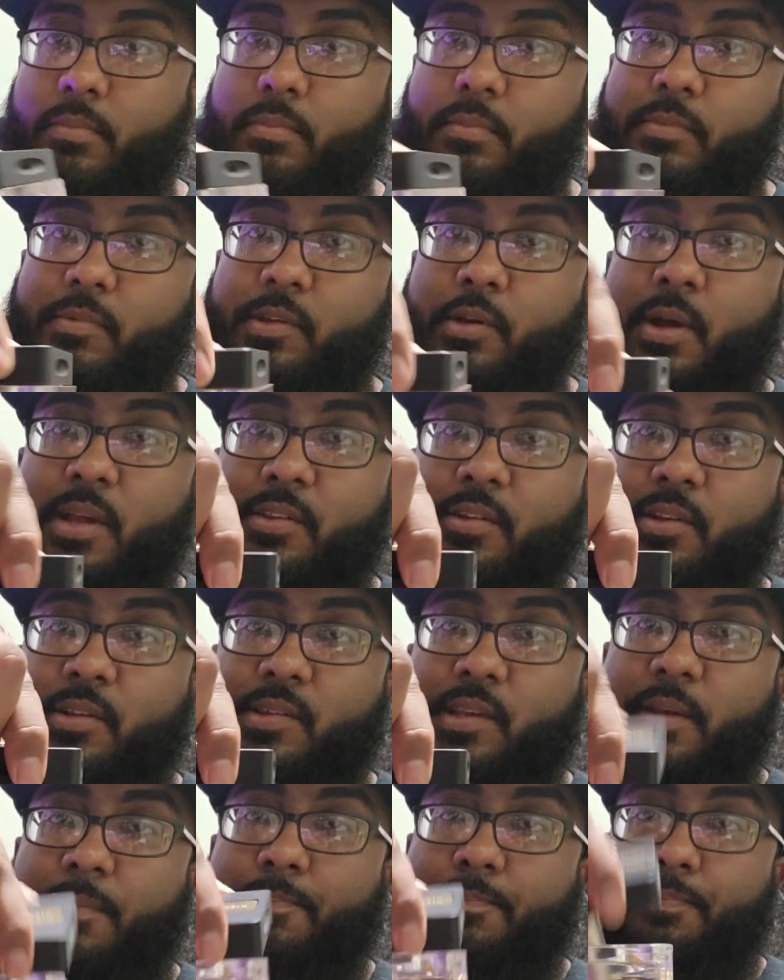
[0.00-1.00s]
So as you can
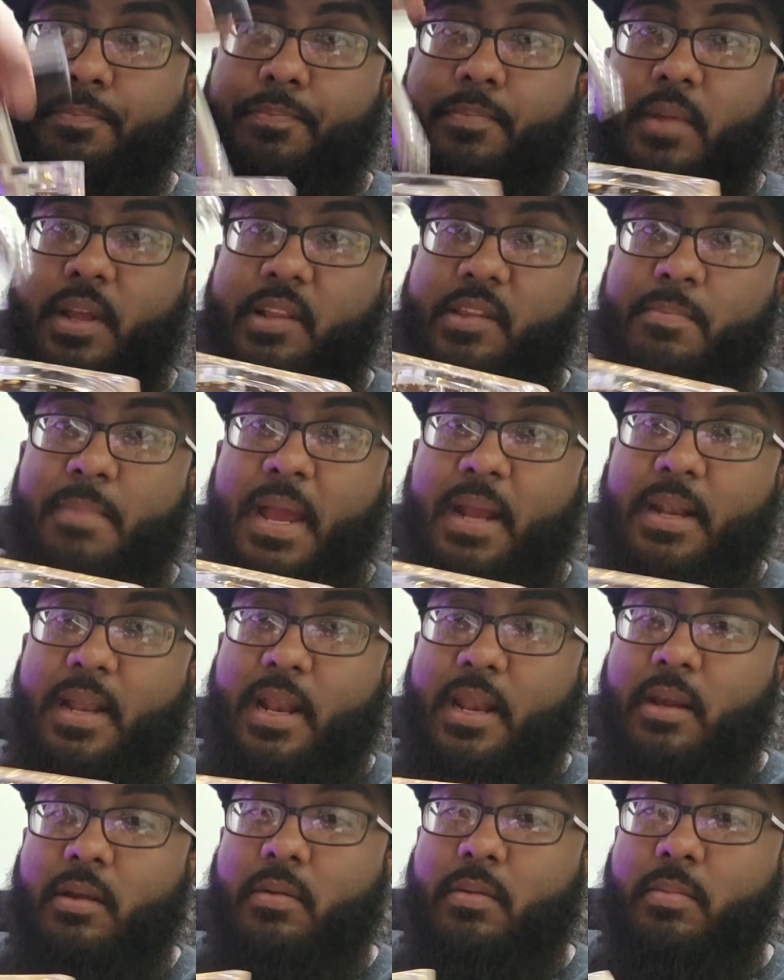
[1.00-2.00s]
see, it's
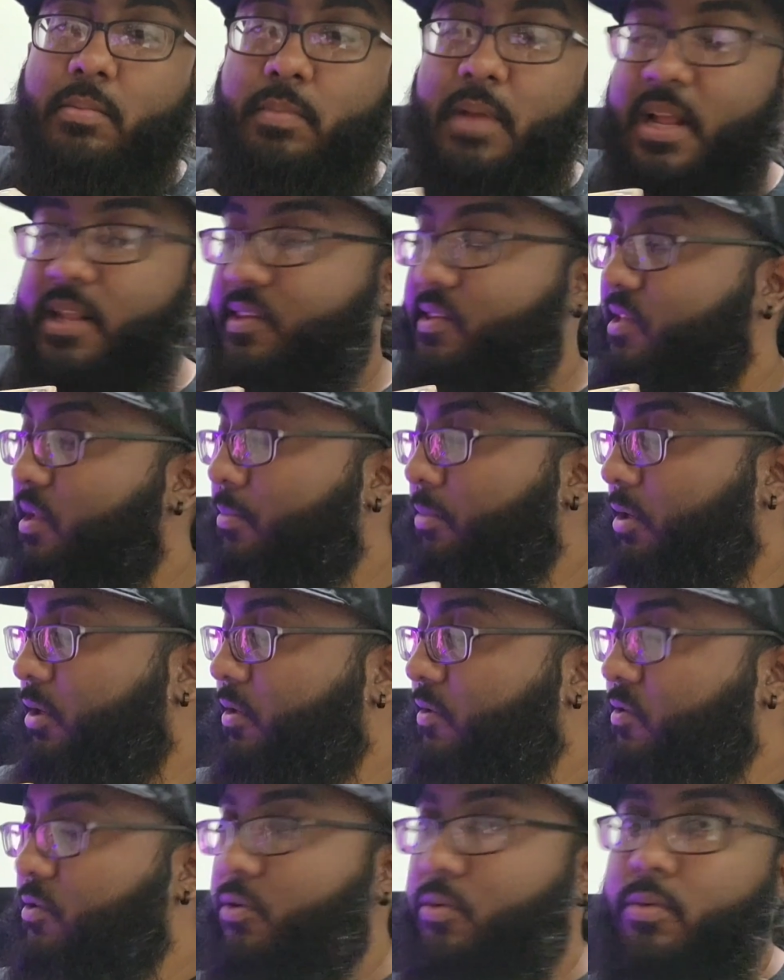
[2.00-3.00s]
magnetic. It's similar
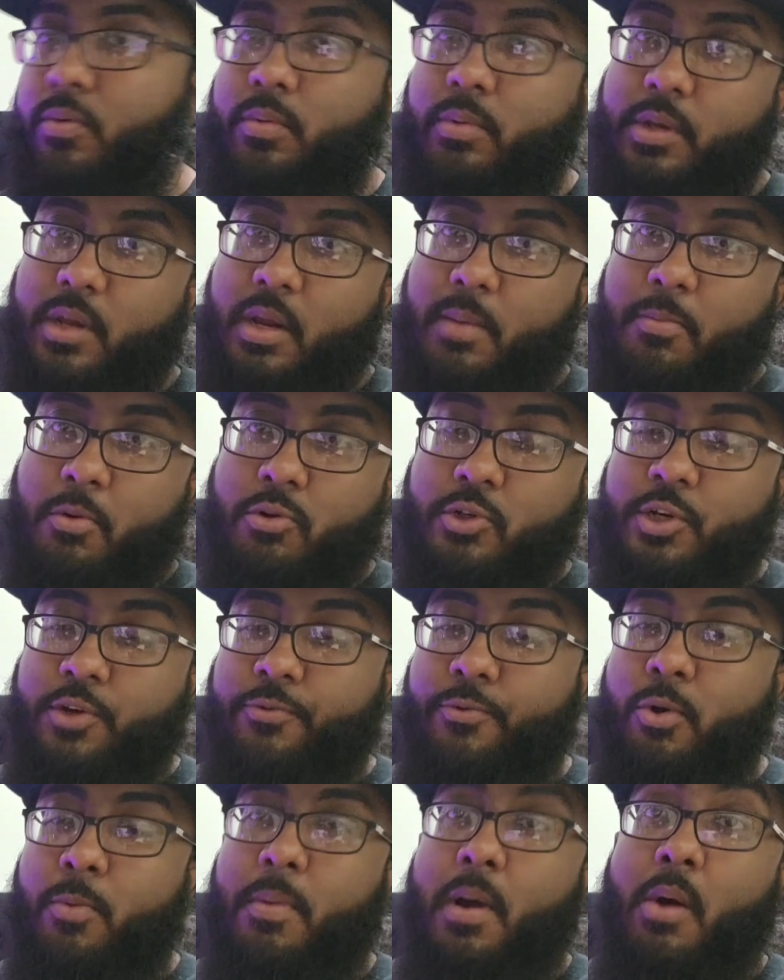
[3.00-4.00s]
to the Amotion
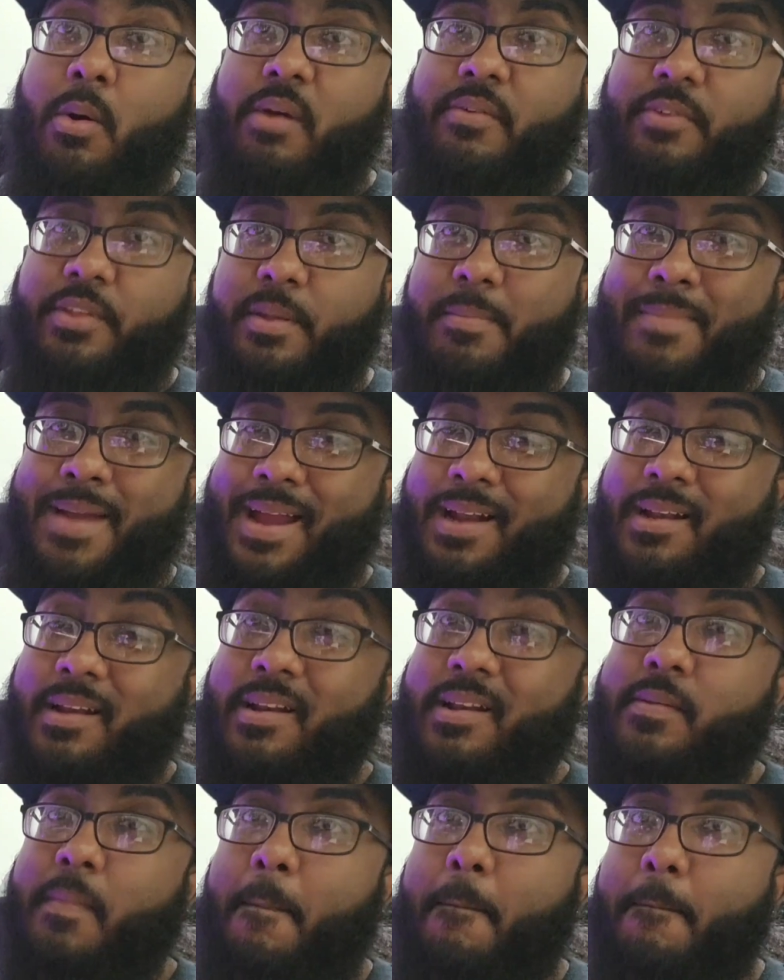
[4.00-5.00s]
Roam, however the magnet
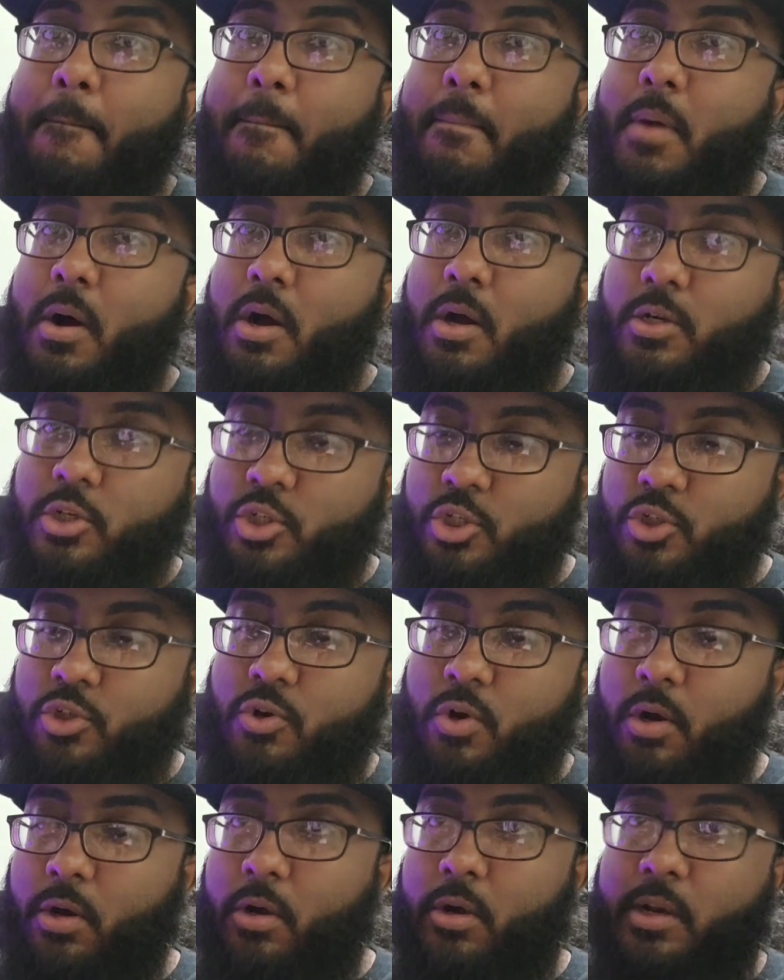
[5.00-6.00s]
is much
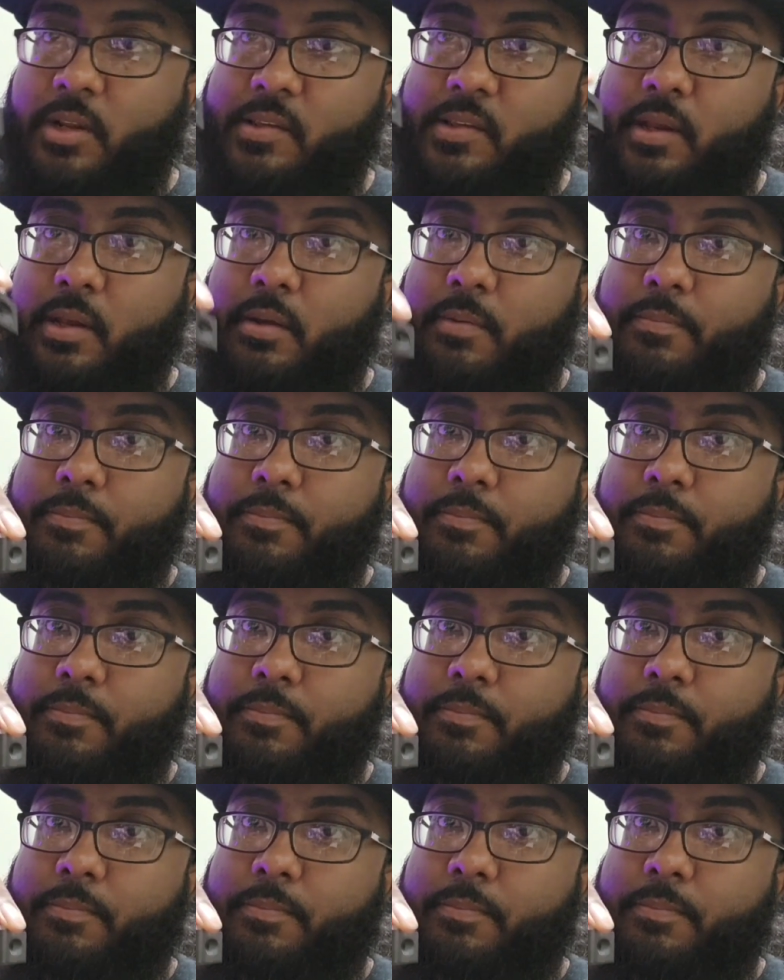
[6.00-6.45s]
stronger. It's like